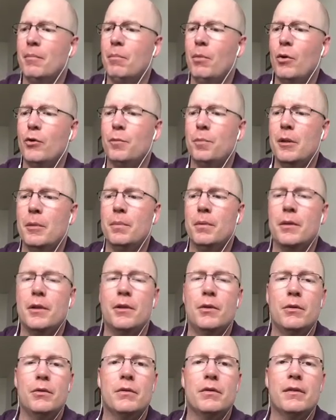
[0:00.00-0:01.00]
Most people
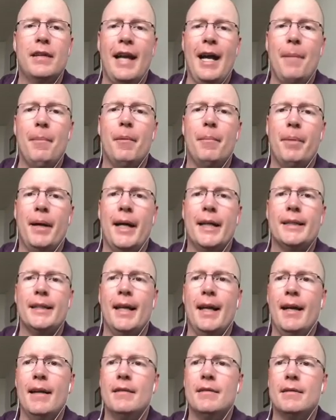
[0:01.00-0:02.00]
use Apple
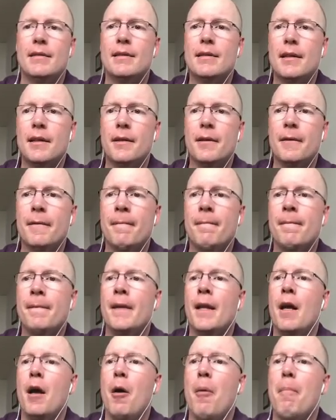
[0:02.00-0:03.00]
Podcasts still,
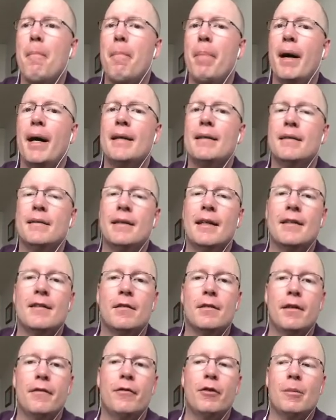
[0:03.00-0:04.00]
but that's
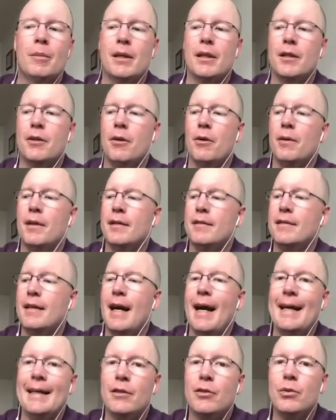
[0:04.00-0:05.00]
formerly known as
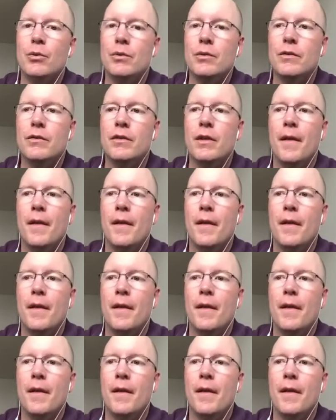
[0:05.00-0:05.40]
iTunes.